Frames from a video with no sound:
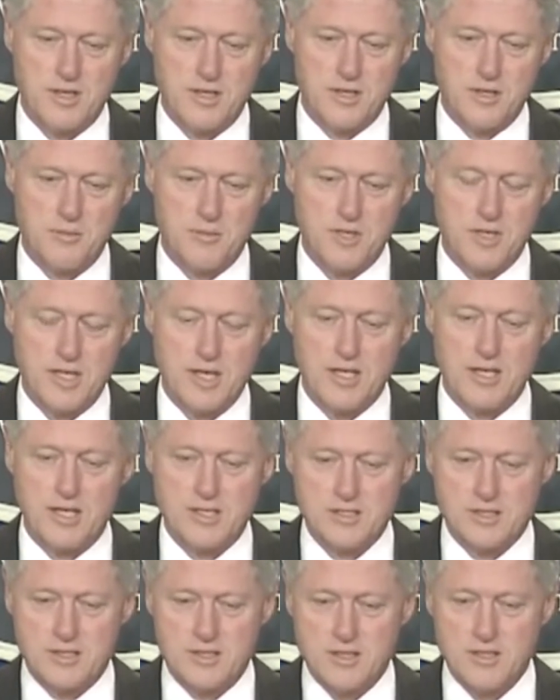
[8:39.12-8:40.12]
but that
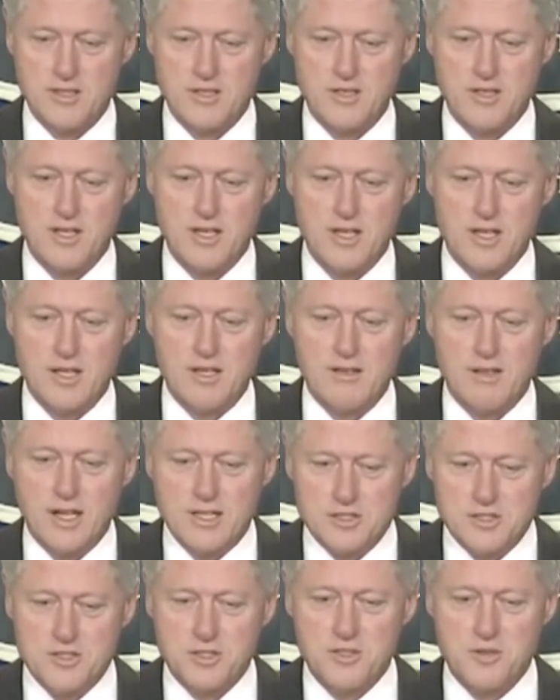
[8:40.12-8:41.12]
doesn't,
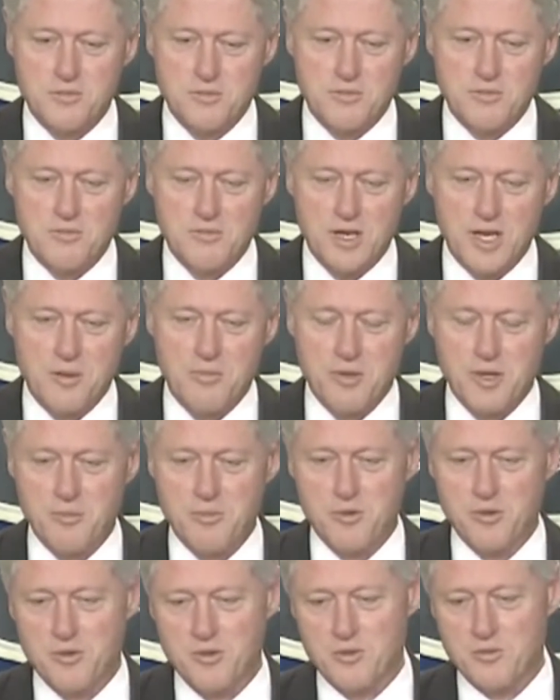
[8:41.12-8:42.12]
that shouldn't make
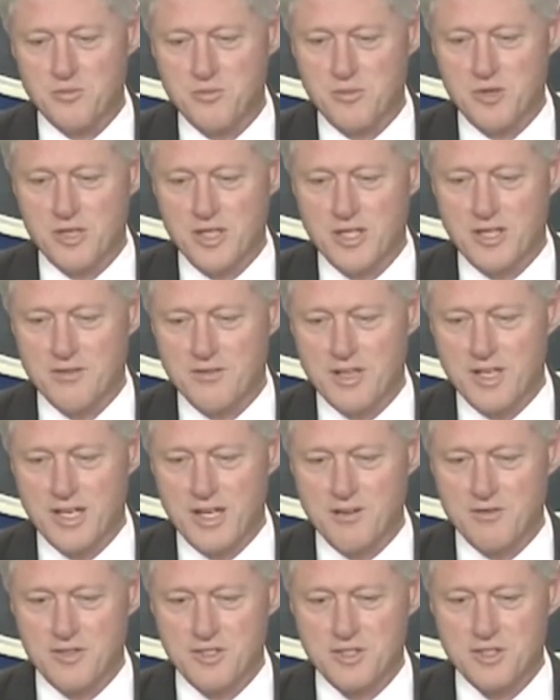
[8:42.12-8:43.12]
people believe that
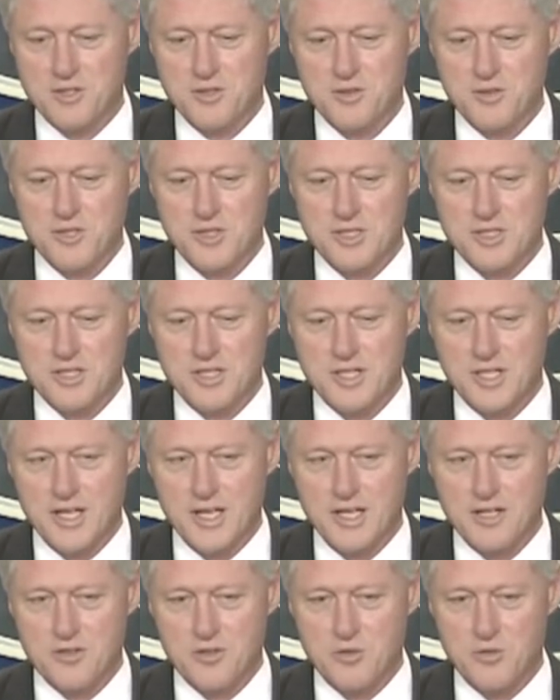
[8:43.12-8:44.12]
every school is in
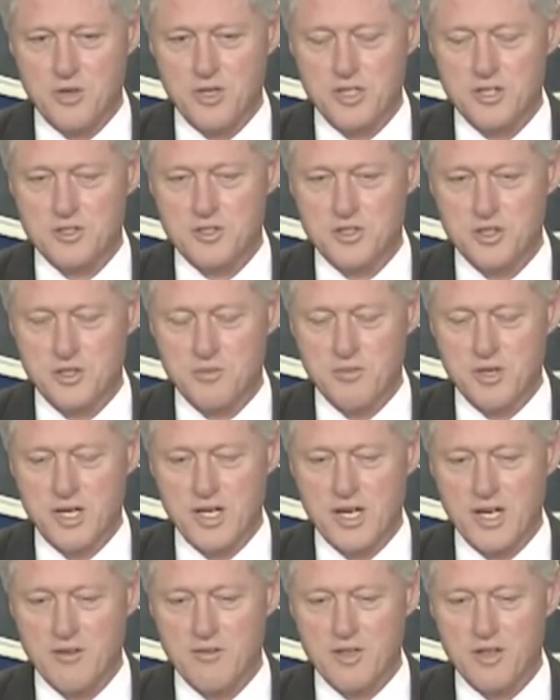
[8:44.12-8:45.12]
danger. What it should
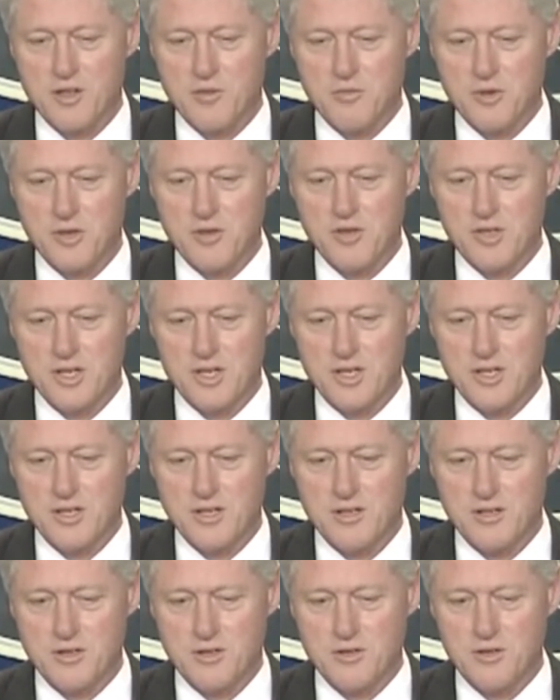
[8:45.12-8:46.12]
make every community
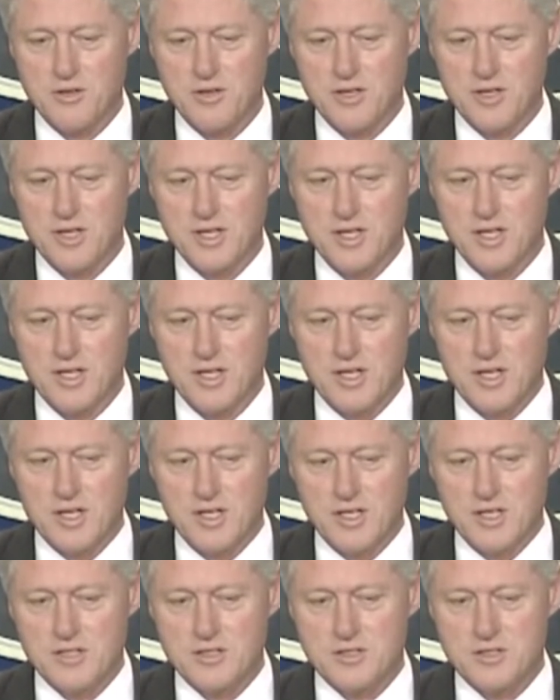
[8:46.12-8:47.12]
do
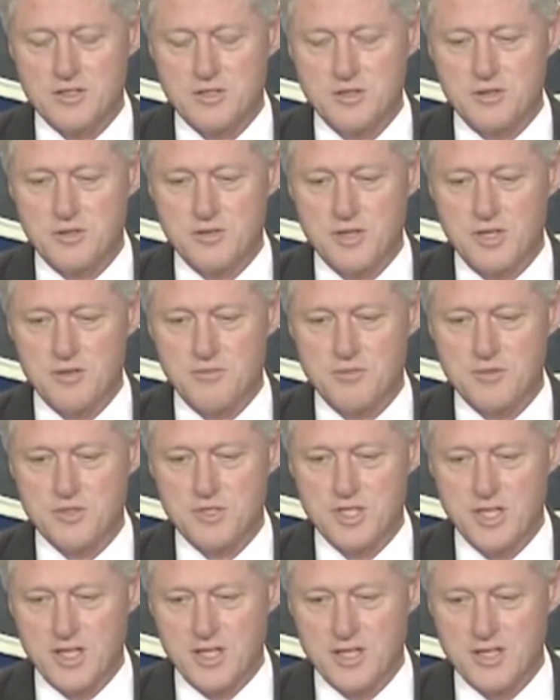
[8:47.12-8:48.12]
is to
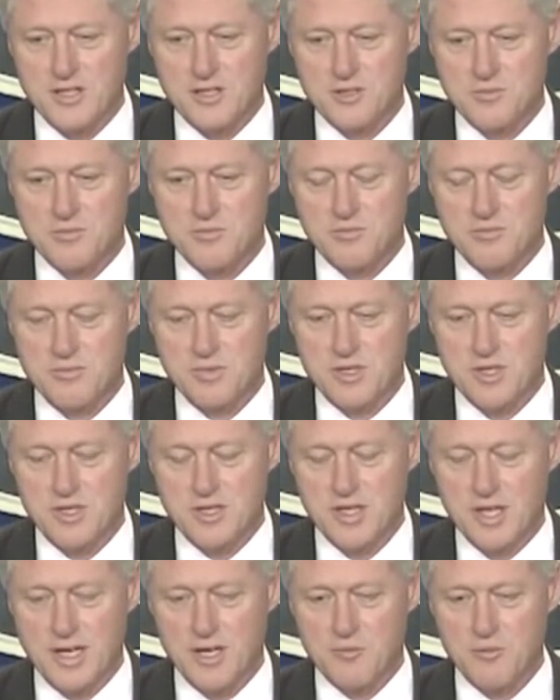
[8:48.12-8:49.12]
study this
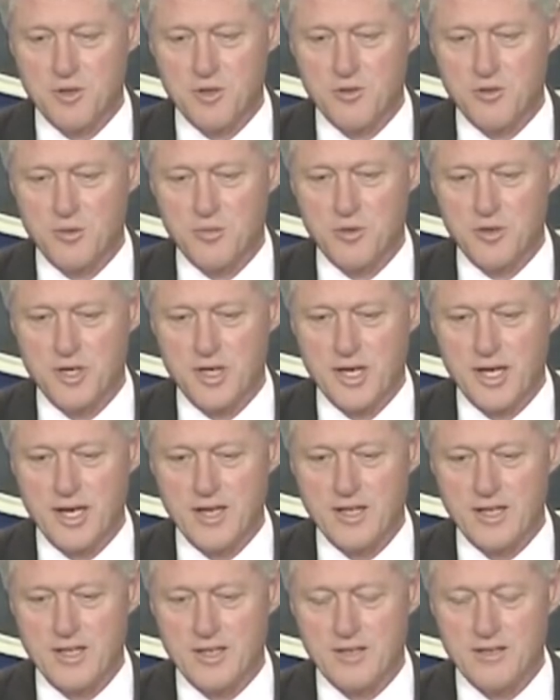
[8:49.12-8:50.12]
handbook we put out
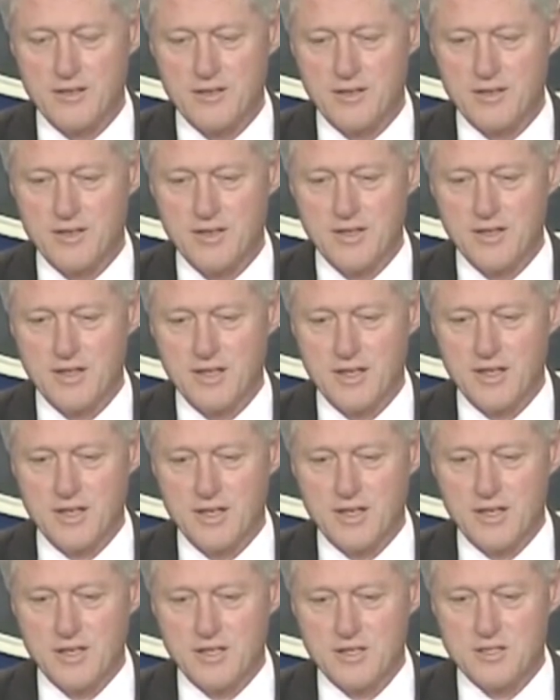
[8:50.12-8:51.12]
and
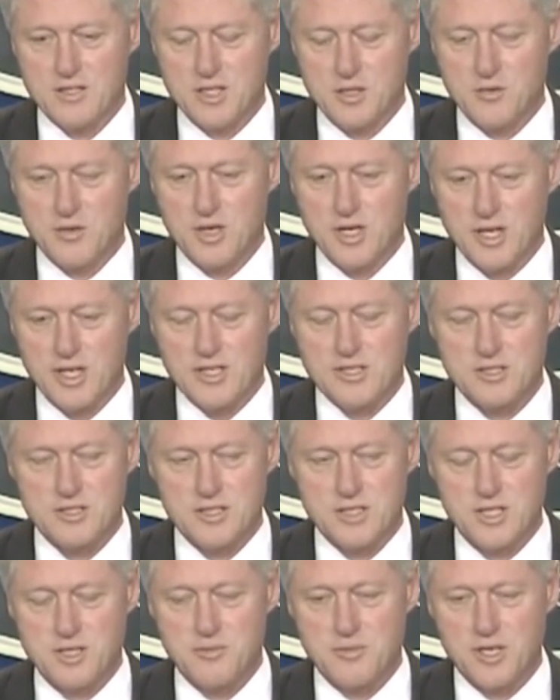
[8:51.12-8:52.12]
see what lessons
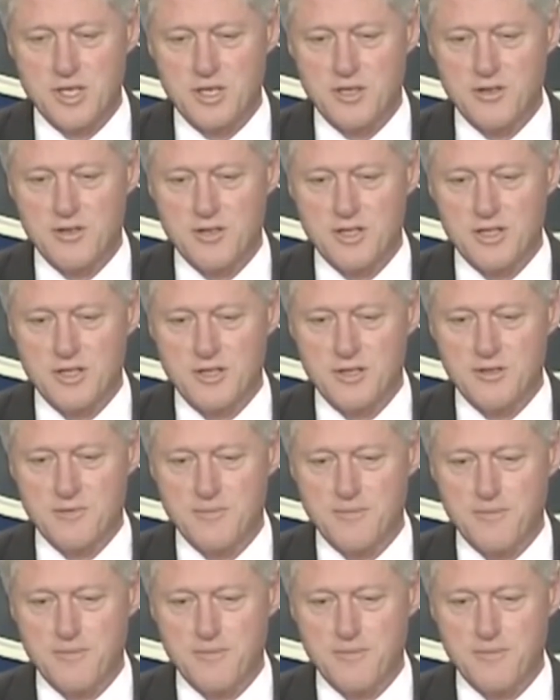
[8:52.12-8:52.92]
can be learned here.